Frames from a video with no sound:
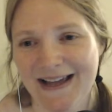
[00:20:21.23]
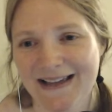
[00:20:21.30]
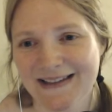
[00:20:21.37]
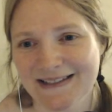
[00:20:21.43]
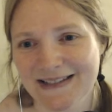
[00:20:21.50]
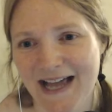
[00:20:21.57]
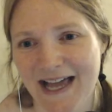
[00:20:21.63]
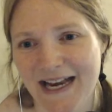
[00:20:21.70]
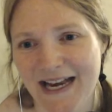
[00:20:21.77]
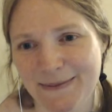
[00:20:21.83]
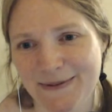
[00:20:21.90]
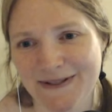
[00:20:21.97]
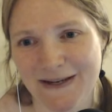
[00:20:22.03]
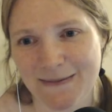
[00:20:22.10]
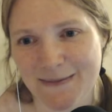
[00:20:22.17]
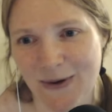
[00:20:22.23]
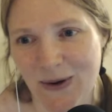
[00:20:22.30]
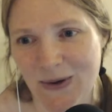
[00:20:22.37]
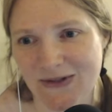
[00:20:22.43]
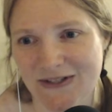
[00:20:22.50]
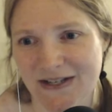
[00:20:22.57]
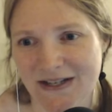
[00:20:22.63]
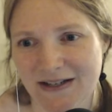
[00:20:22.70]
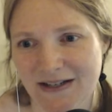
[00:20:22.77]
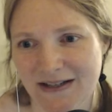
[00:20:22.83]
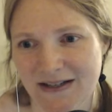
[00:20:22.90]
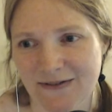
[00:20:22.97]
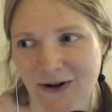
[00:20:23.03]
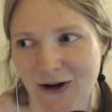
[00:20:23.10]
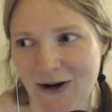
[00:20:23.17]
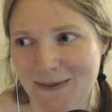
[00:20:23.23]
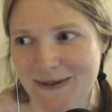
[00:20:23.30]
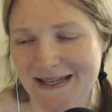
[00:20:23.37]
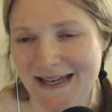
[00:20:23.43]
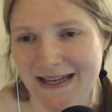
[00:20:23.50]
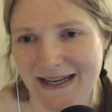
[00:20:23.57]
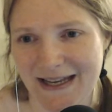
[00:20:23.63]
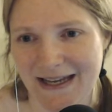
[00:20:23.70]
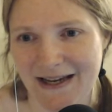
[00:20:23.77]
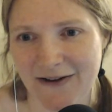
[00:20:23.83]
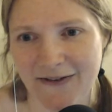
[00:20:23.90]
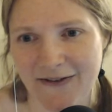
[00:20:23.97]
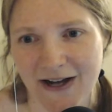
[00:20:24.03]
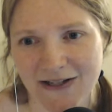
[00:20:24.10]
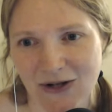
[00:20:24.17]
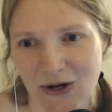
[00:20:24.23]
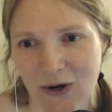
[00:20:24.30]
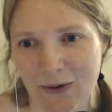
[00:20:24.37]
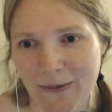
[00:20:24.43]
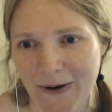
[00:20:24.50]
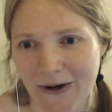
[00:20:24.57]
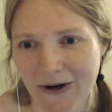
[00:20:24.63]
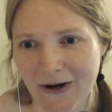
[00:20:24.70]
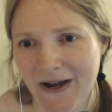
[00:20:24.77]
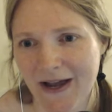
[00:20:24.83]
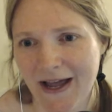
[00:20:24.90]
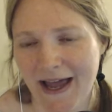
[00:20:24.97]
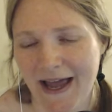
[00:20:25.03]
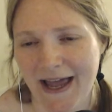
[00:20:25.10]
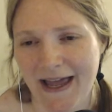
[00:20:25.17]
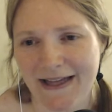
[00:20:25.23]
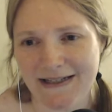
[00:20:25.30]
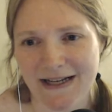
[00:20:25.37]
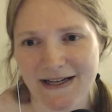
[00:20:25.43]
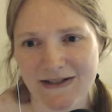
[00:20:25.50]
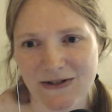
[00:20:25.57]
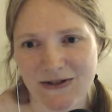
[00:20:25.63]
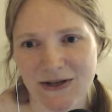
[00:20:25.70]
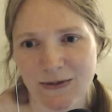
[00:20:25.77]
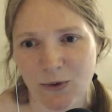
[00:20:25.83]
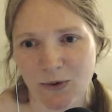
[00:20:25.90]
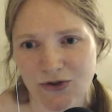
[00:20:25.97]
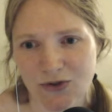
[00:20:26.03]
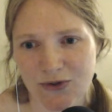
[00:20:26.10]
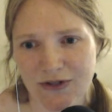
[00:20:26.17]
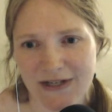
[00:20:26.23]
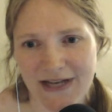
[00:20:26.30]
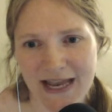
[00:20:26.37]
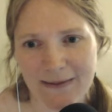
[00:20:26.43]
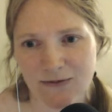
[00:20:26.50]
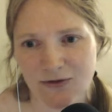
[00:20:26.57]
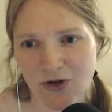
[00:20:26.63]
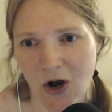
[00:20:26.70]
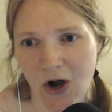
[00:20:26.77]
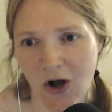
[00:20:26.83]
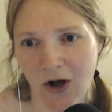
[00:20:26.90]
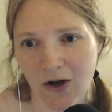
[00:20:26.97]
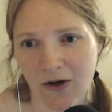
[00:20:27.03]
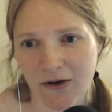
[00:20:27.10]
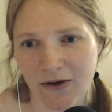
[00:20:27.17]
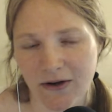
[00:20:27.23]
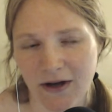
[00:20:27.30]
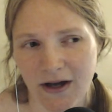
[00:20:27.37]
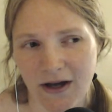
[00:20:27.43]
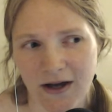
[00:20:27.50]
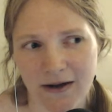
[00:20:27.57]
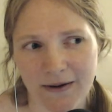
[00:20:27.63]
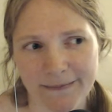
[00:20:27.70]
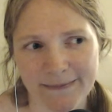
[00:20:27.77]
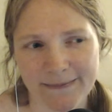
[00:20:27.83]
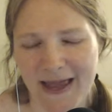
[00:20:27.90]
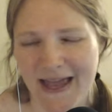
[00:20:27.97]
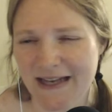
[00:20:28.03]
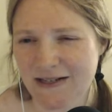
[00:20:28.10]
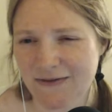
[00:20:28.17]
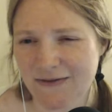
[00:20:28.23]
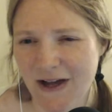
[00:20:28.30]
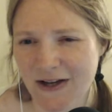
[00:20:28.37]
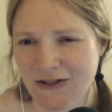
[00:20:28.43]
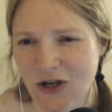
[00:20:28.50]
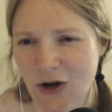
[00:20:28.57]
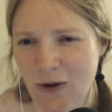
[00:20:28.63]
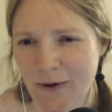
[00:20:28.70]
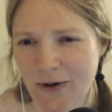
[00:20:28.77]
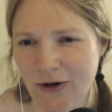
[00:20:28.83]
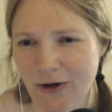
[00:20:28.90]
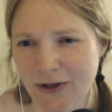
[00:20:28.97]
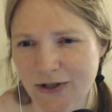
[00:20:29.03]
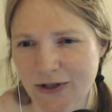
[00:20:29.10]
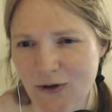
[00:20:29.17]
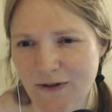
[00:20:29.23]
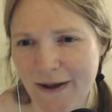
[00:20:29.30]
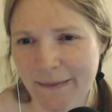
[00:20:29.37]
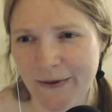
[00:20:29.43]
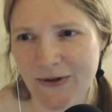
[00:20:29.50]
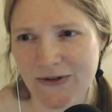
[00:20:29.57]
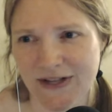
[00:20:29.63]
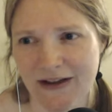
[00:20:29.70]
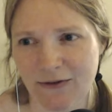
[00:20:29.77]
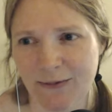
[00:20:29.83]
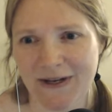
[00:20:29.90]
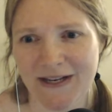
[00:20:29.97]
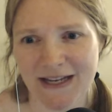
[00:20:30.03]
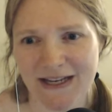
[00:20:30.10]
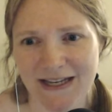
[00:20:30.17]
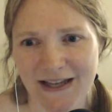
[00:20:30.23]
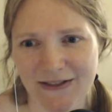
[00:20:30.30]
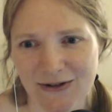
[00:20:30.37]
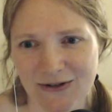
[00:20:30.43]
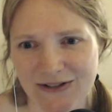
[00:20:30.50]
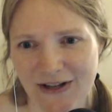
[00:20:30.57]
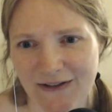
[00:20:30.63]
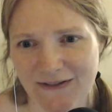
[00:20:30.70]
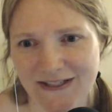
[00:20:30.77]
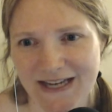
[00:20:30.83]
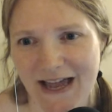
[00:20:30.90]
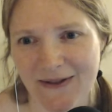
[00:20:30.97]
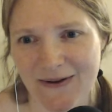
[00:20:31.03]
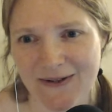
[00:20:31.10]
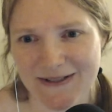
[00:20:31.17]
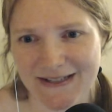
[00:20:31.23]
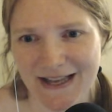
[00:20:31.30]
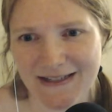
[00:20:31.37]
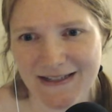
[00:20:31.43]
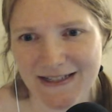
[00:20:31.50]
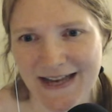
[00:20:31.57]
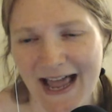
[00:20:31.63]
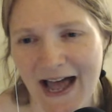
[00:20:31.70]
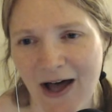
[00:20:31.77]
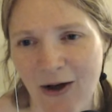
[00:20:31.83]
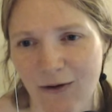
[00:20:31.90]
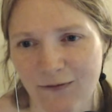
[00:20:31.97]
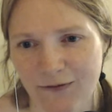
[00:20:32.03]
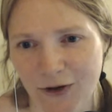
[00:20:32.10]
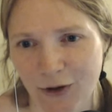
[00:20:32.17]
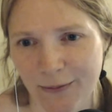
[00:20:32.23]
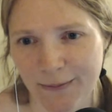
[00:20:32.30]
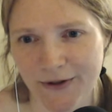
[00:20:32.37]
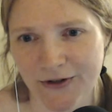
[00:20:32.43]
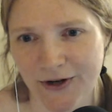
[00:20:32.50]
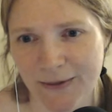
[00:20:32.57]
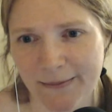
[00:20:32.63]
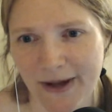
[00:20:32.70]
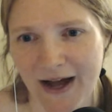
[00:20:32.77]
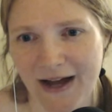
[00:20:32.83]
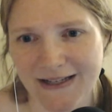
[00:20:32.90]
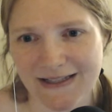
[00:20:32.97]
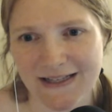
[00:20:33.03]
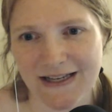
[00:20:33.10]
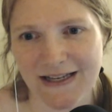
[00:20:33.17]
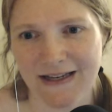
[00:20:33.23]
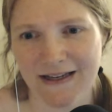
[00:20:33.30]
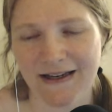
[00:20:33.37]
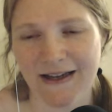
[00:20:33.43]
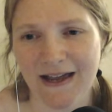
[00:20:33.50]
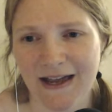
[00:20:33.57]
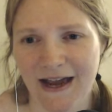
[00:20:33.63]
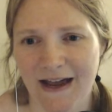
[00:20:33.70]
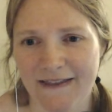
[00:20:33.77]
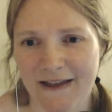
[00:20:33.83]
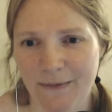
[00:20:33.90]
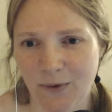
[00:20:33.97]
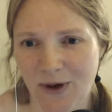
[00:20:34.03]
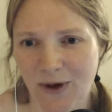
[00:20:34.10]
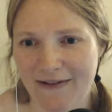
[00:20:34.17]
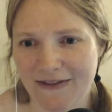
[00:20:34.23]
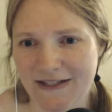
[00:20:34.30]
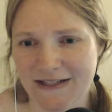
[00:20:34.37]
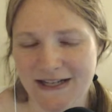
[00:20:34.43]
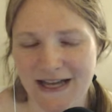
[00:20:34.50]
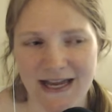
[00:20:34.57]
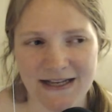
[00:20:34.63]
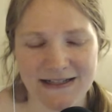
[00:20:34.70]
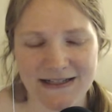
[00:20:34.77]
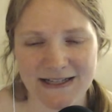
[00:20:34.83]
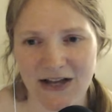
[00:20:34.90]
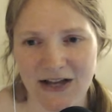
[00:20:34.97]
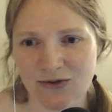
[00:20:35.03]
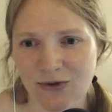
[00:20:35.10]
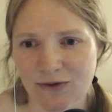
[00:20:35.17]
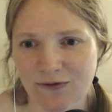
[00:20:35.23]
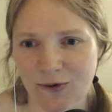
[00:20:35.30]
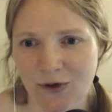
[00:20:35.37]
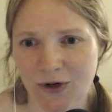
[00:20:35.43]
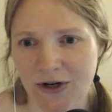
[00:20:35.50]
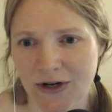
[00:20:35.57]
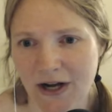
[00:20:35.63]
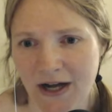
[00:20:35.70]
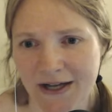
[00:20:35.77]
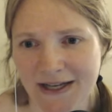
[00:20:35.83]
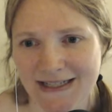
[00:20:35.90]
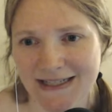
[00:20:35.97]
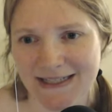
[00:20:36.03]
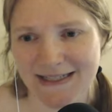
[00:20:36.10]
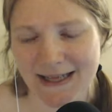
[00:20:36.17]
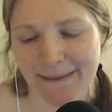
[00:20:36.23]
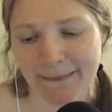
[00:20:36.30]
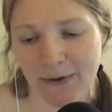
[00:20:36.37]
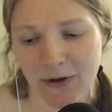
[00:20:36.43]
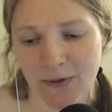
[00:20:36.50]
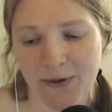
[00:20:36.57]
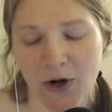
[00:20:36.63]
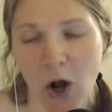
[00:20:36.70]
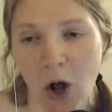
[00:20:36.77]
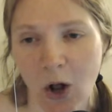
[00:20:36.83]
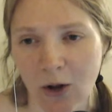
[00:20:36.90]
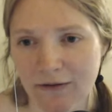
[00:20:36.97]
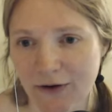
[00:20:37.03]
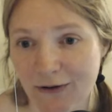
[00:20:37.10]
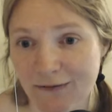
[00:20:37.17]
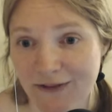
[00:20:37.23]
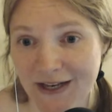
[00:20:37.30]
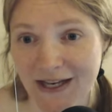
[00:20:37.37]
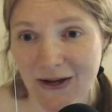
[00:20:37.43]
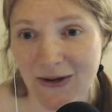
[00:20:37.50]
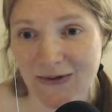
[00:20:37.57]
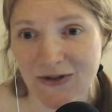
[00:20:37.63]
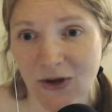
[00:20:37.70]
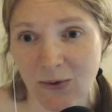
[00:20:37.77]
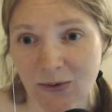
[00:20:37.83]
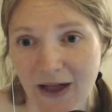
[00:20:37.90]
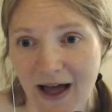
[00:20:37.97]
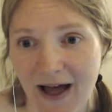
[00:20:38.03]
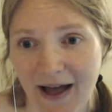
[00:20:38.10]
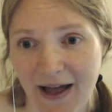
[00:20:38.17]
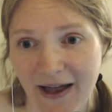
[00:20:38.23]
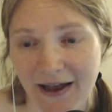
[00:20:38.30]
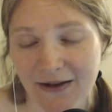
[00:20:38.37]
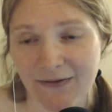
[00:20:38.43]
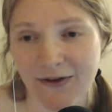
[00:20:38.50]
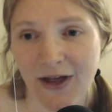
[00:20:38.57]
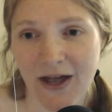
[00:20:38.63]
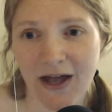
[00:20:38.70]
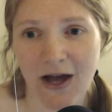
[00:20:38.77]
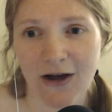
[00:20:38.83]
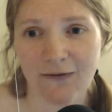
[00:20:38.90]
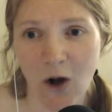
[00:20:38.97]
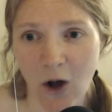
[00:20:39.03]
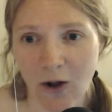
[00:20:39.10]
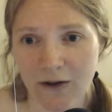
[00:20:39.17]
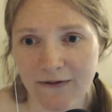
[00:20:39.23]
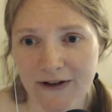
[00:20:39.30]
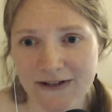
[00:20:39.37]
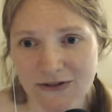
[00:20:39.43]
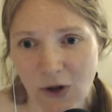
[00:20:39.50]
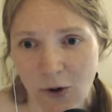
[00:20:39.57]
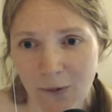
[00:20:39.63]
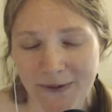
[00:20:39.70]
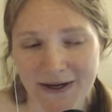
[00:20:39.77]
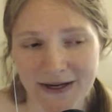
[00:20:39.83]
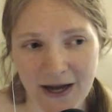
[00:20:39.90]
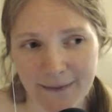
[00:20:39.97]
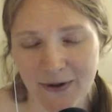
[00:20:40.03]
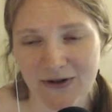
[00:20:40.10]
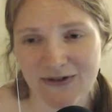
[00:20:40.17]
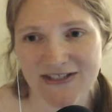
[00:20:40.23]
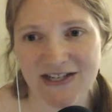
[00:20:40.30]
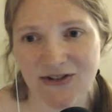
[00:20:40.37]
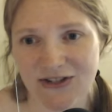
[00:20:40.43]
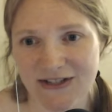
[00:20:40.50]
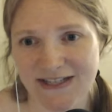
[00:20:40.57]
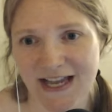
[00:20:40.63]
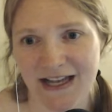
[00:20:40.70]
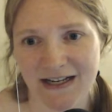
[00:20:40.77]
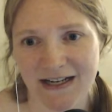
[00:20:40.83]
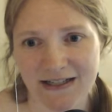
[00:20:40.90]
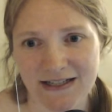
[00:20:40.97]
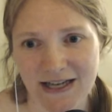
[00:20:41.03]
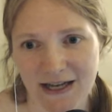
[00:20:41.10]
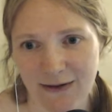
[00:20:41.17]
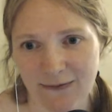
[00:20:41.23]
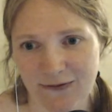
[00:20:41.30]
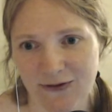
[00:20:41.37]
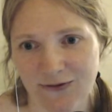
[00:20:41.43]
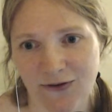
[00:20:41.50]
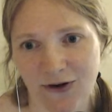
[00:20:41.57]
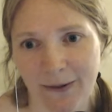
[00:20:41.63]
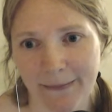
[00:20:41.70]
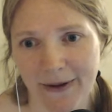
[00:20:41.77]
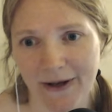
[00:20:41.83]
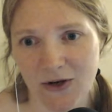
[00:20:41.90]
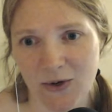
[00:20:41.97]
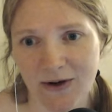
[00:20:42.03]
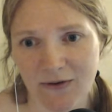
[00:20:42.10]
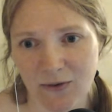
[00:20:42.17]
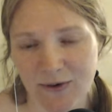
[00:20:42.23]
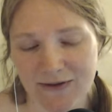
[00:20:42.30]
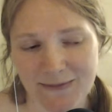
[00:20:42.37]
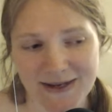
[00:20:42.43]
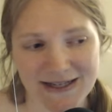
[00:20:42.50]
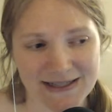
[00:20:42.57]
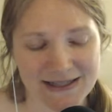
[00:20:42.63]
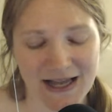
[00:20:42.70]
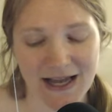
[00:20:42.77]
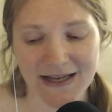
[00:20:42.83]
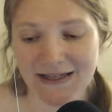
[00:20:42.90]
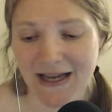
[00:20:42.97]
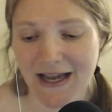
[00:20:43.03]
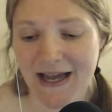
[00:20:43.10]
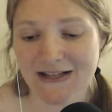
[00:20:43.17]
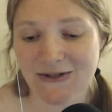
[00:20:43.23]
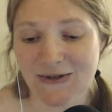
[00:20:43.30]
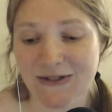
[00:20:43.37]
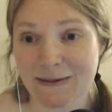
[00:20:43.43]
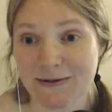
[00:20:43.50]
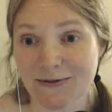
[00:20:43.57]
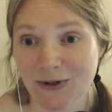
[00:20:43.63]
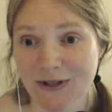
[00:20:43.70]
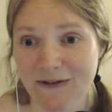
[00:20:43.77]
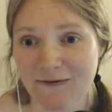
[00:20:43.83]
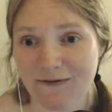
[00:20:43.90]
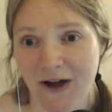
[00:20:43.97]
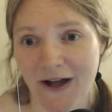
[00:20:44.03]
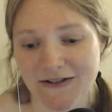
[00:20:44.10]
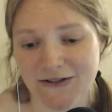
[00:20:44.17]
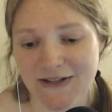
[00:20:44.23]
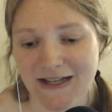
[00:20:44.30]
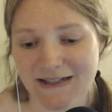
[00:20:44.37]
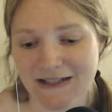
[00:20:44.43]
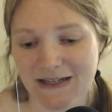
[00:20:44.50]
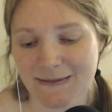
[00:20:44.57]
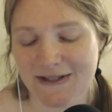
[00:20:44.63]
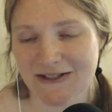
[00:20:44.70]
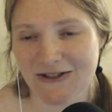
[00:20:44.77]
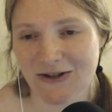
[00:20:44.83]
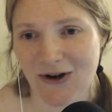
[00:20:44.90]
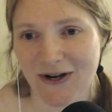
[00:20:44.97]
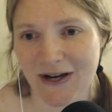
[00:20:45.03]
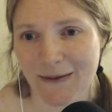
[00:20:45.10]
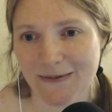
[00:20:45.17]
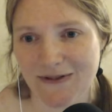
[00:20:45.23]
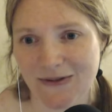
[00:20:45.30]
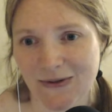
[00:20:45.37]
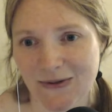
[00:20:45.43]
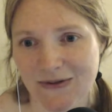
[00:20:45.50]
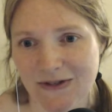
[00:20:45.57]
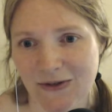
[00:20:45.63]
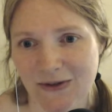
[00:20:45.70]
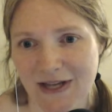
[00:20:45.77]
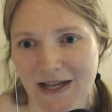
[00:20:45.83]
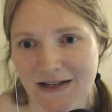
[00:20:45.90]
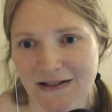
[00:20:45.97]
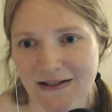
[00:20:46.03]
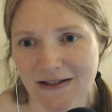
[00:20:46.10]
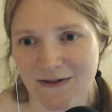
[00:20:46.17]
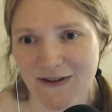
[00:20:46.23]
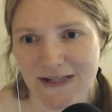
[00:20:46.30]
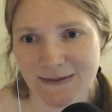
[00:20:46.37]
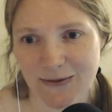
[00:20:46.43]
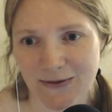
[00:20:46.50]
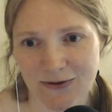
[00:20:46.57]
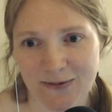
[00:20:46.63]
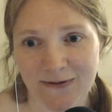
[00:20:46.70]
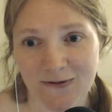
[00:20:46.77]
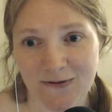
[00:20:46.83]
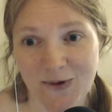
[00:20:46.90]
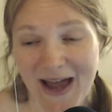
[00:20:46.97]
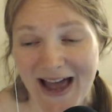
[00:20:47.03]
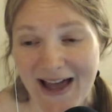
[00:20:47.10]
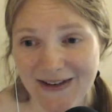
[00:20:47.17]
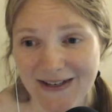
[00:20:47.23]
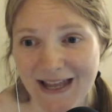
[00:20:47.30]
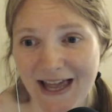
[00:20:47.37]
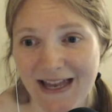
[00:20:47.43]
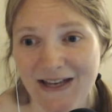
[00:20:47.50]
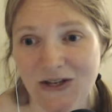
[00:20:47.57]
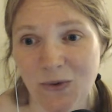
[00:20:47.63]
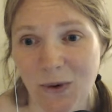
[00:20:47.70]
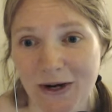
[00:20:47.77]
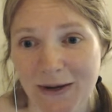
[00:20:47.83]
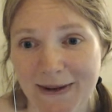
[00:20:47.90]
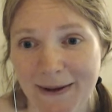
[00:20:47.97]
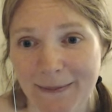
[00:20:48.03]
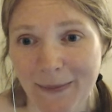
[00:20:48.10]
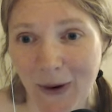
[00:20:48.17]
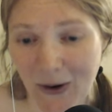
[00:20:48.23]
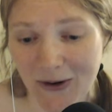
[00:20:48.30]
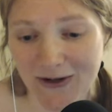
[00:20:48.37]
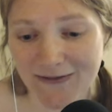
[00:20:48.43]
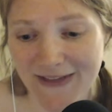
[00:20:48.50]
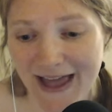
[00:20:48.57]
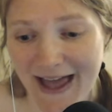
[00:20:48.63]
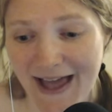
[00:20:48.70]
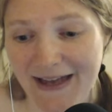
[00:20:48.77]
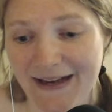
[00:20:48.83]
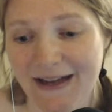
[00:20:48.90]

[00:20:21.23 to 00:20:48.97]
The sign up is going to be posted in the very beginning of October, and so then we'll do the name draw end of October, early November, so that everybody can get their stuff together, send it out, film their unboxing, and then we'll have the date scheduled for in December when all of our videos go live of all of us opening up our Secret Santa gift from whoever we've been assigned. So it's going to be really fun. So that's going to be starting up soon. So get into the Facebook group if you haven't yet and you want to be a part of that.